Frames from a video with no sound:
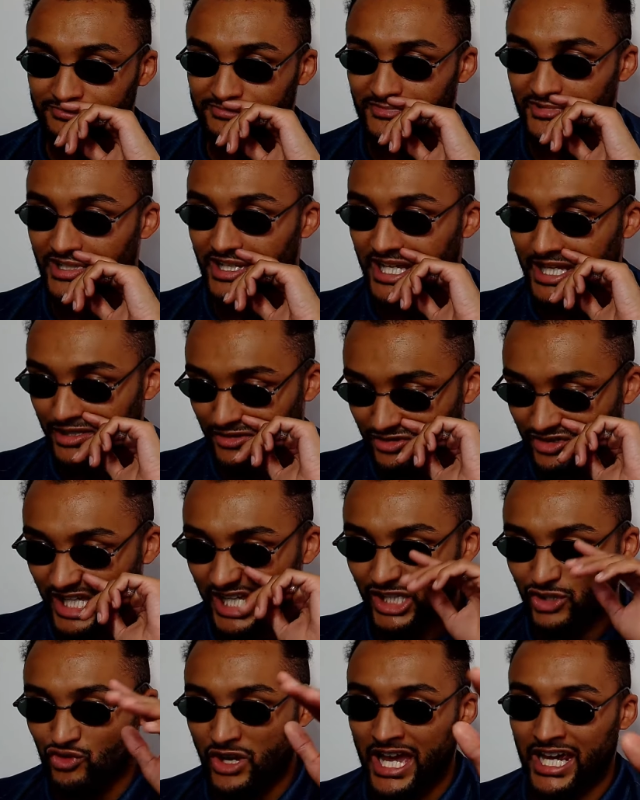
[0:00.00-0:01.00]
Yeah, he
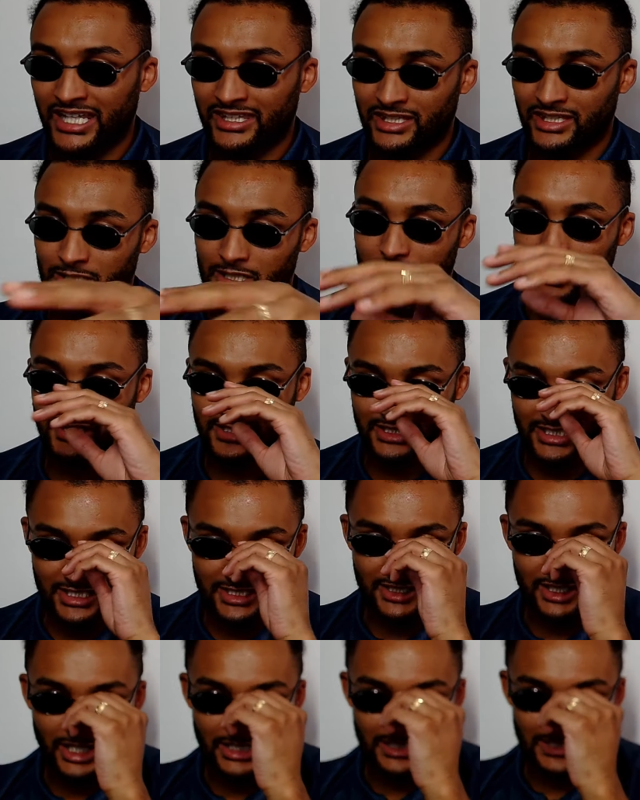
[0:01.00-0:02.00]
dragging the light-skinned side